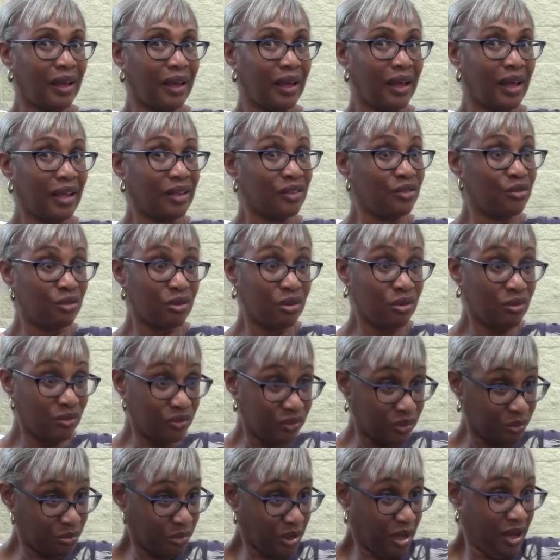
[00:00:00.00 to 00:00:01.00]
I
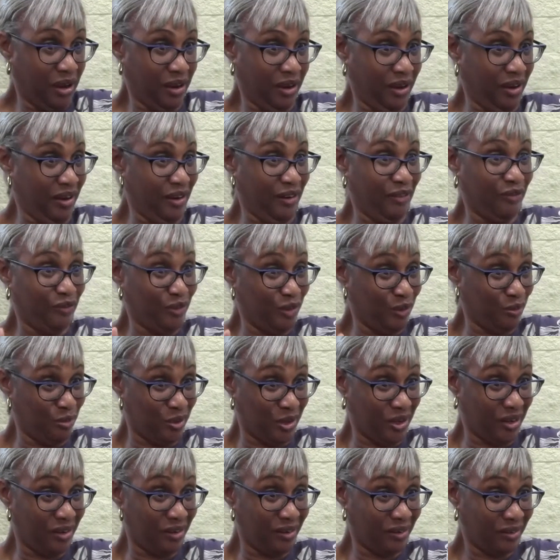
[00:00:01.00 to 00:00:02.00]
drove them
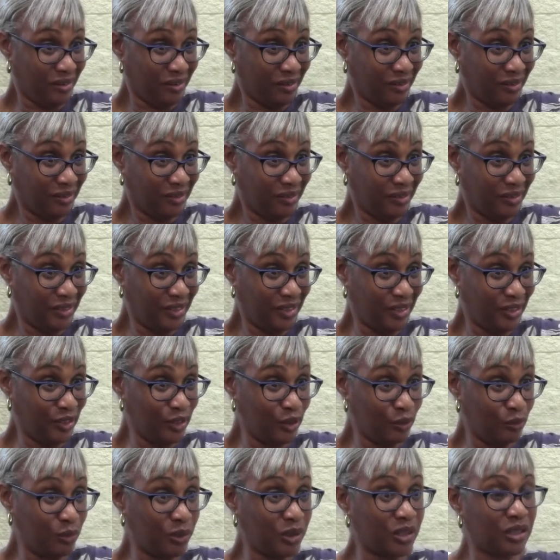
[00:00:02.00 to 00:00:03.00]
everywhere, you
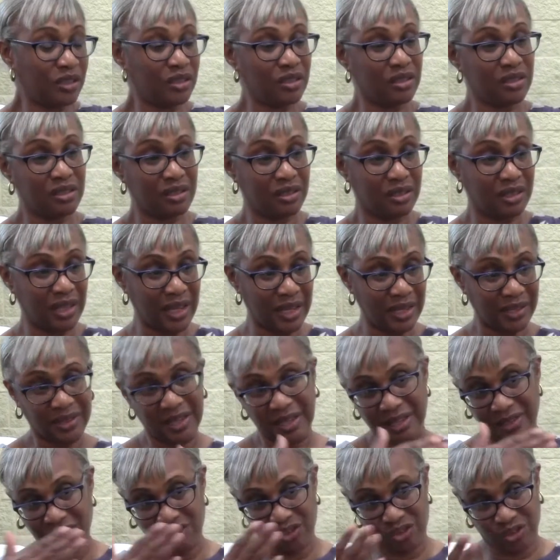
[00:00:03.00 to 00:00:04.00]
know, because
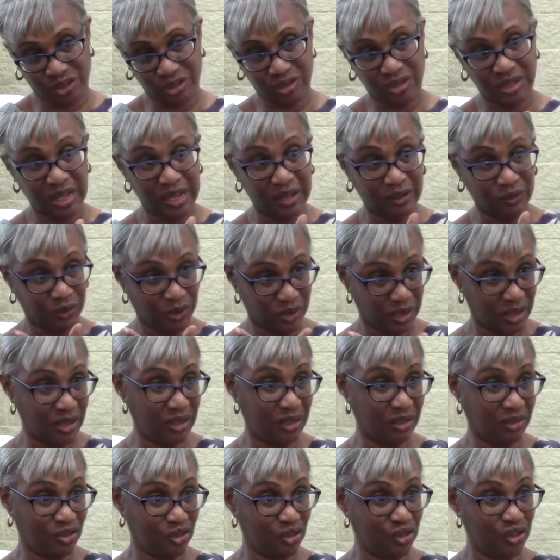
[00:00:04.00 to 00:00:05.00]
that's just how
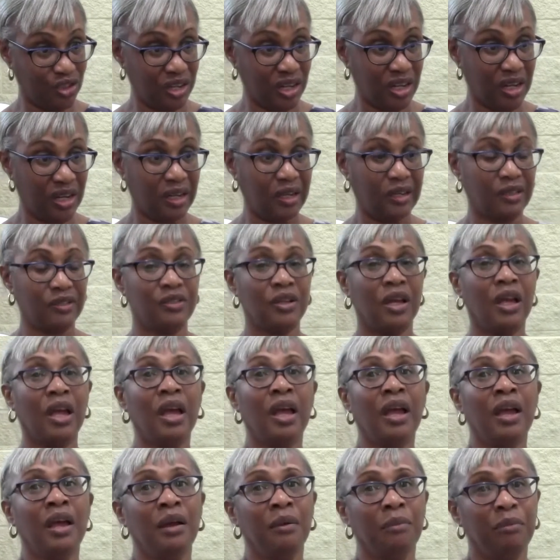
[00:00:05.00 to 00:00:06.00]
things change.
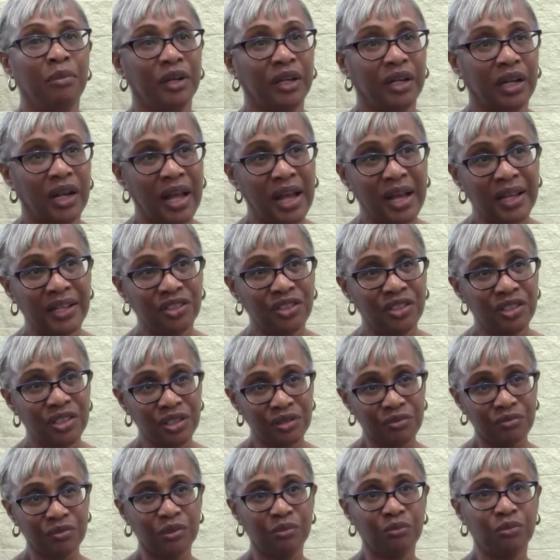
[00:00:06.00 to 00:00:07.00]
But I
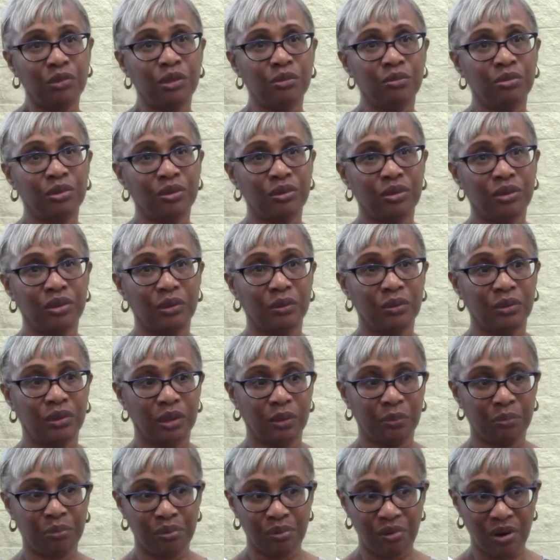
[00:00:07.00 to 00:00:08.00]
just remember
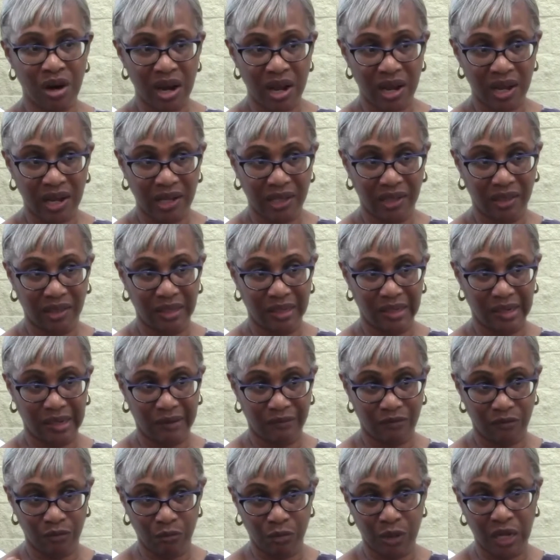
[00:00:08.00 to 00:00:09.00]
the pride that
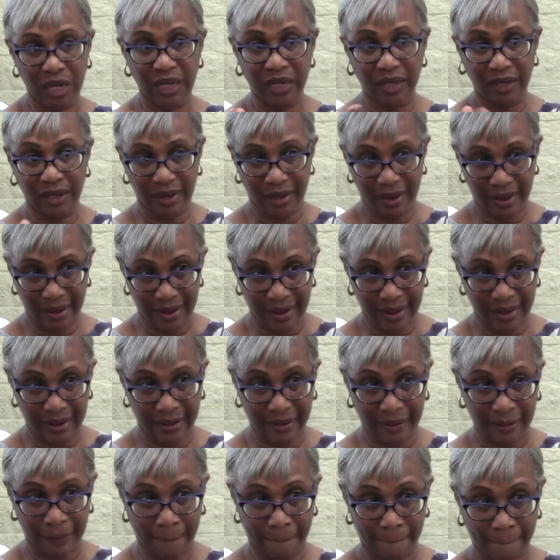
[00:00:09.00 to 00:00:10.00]
everybody
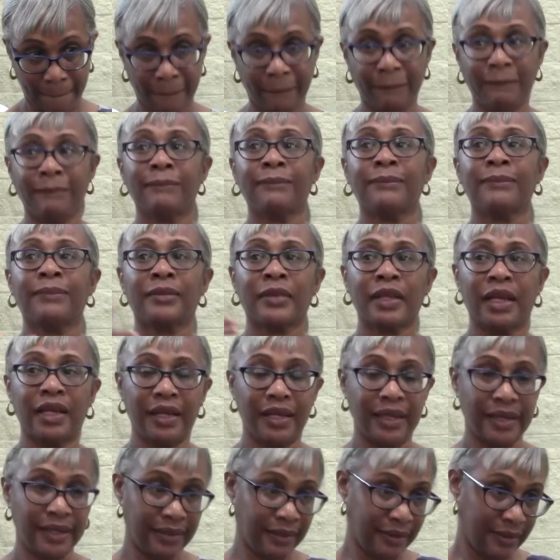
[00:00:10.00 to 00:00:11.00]
had
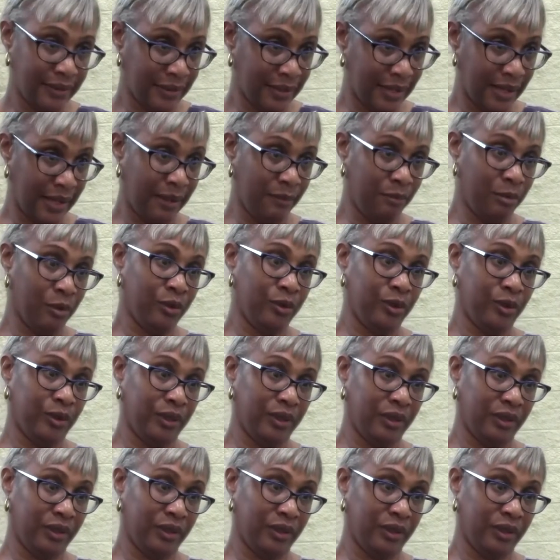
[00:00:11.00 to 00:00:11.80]
in the neighborhood.